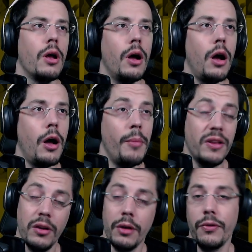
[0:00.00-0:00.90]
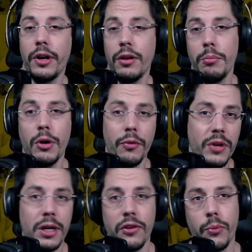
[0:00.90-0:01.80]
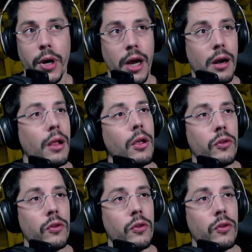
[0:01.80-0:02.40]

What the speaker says: Makes a lot of fun in the mirror field as well.